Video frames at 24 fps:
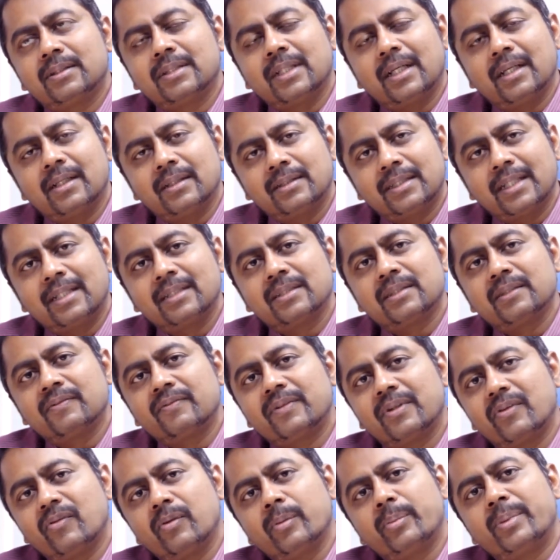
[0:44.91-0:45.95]
ch- chance of
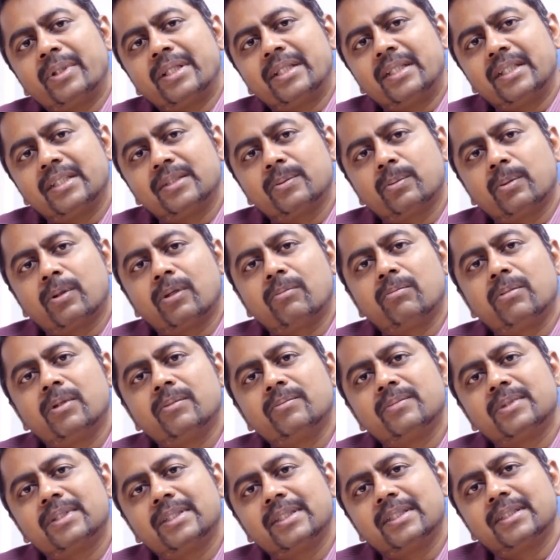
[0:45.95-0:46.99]
developing these
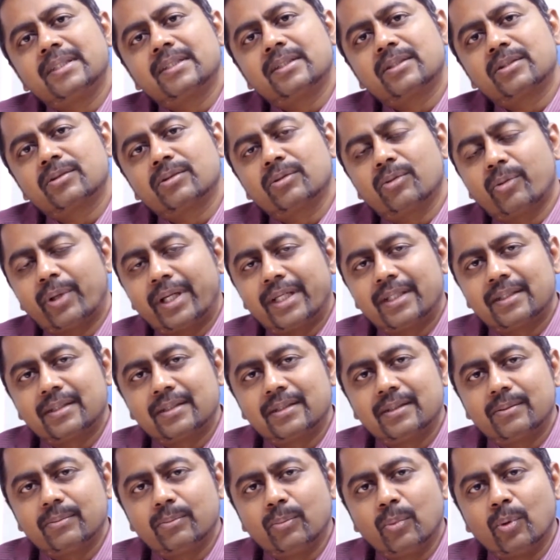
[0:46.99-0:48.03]
problems is quite
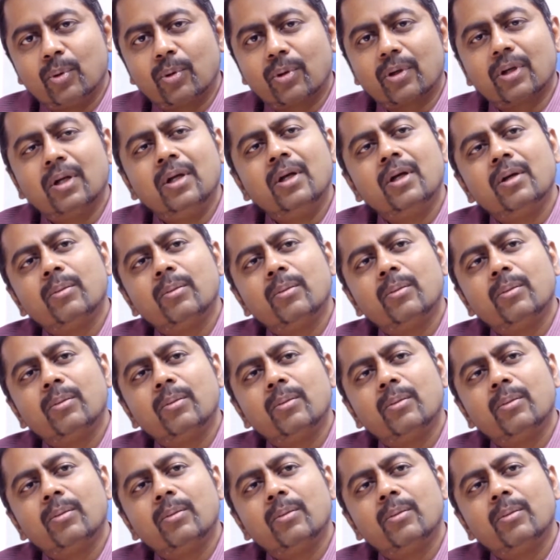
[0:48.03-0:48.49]
more